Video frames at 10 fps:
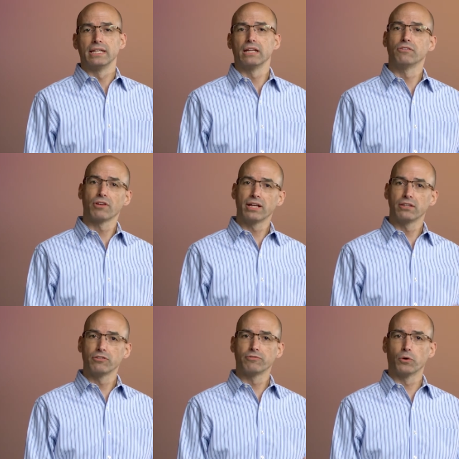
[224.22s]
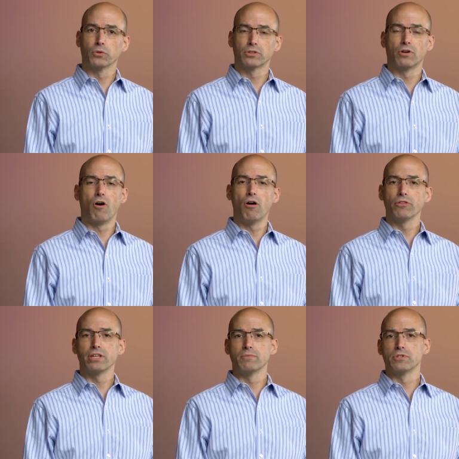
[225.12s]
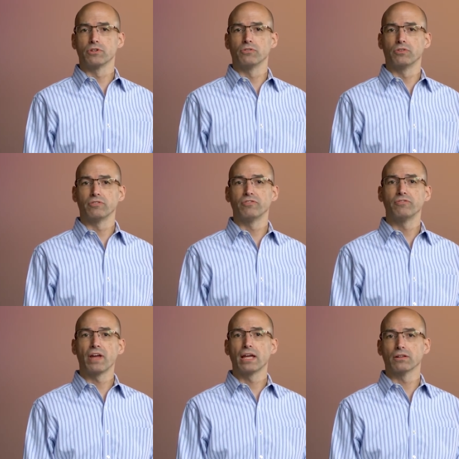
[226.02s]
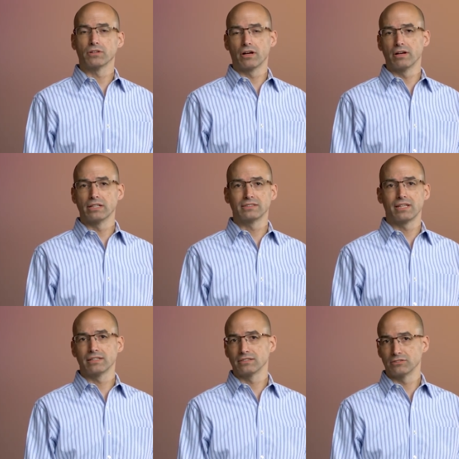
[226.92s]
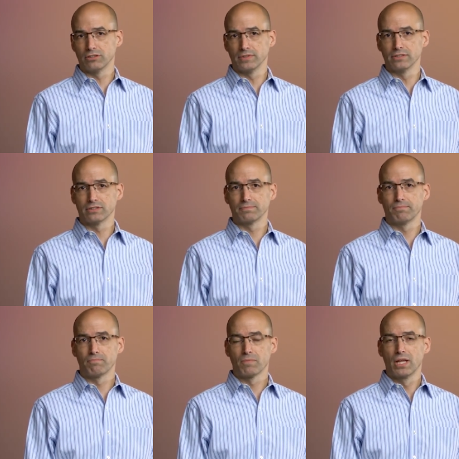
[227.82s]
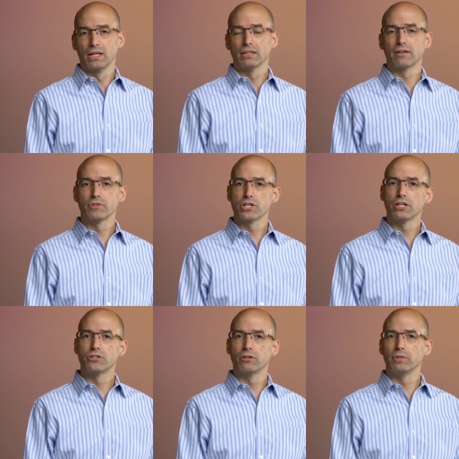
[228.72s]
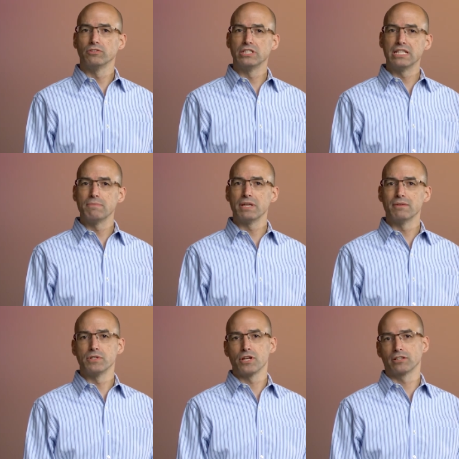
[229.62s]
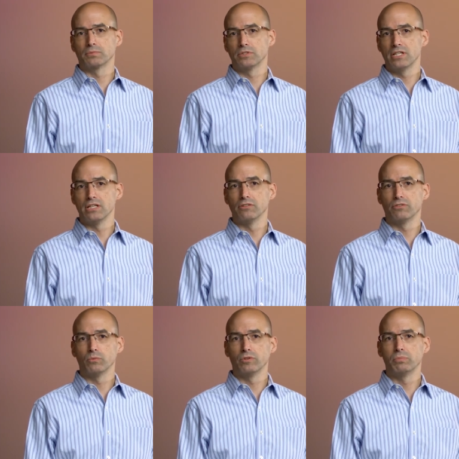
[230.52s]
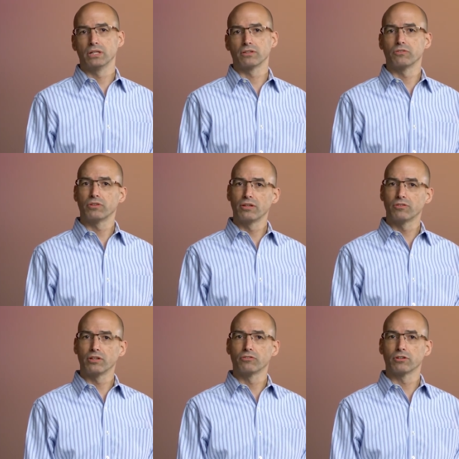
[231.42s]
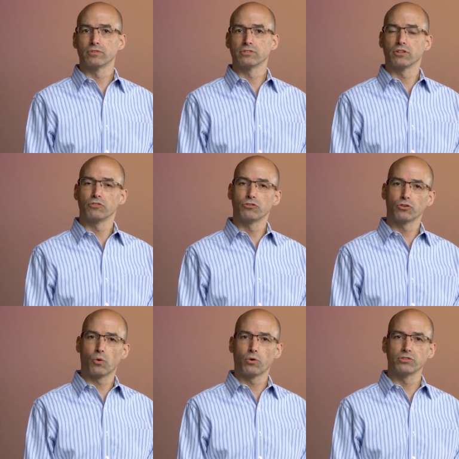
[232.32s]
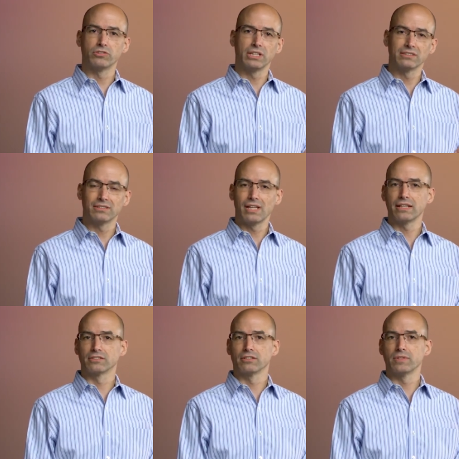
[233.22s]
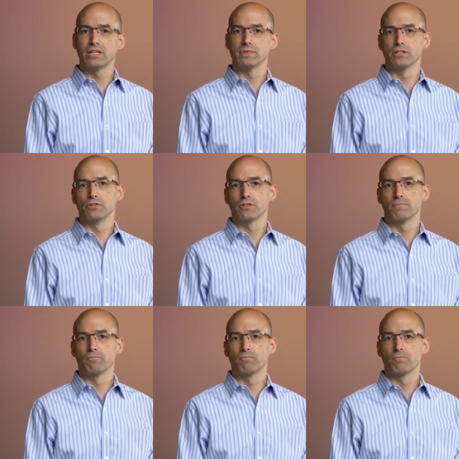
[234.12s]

Inside this folder are all the images that failed our aesthetics service. Leveraging Adobe's deep image expertise, we built a Sensei service that scores the aesthetics of an image.